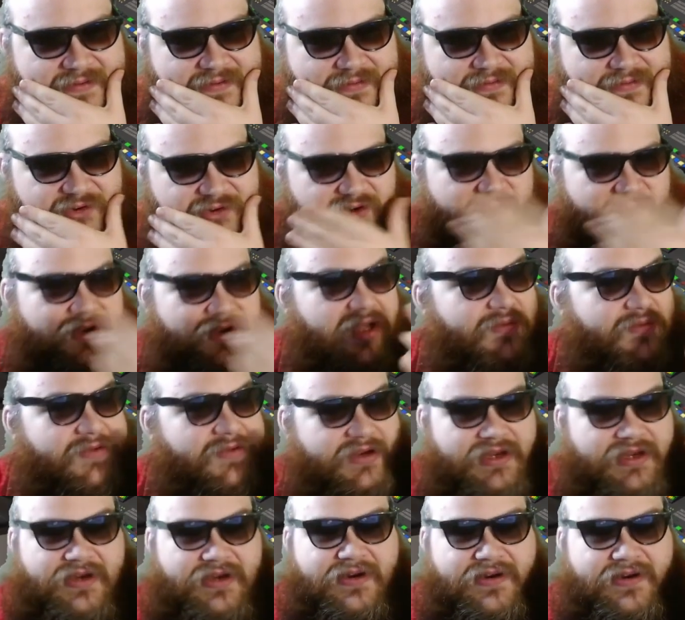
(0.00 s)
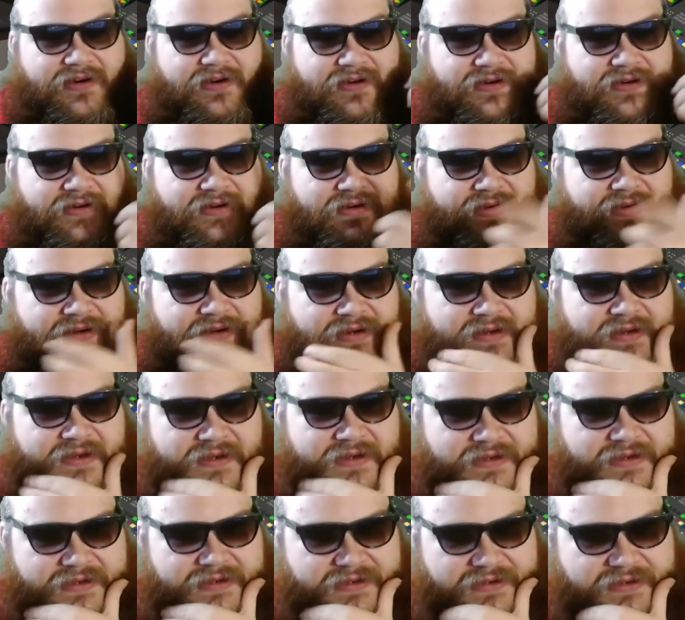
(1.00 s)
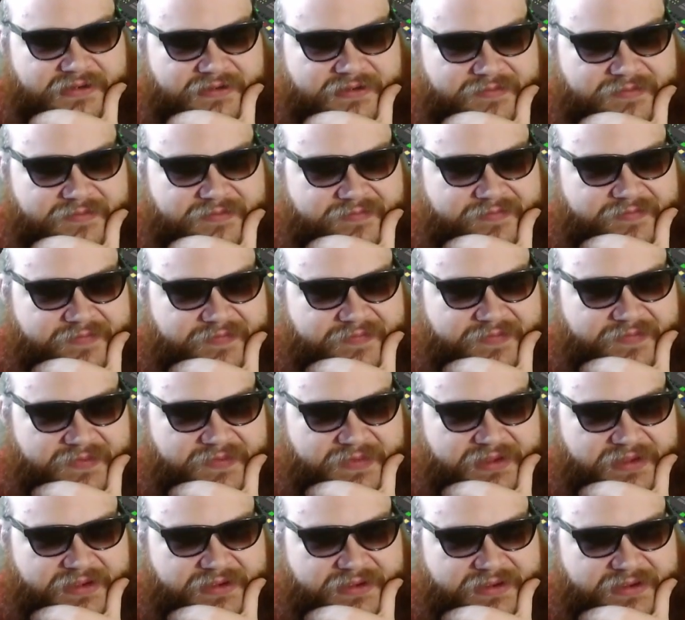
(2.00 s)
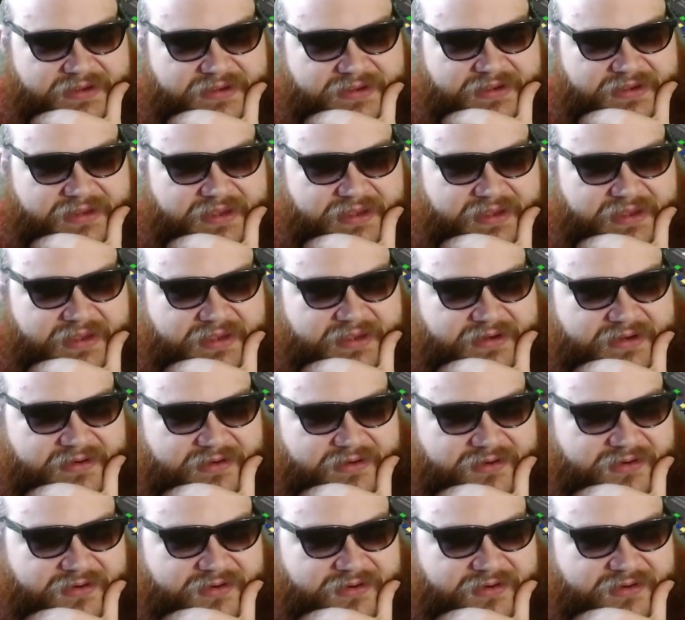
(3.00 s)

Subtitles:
We should adopt it here. And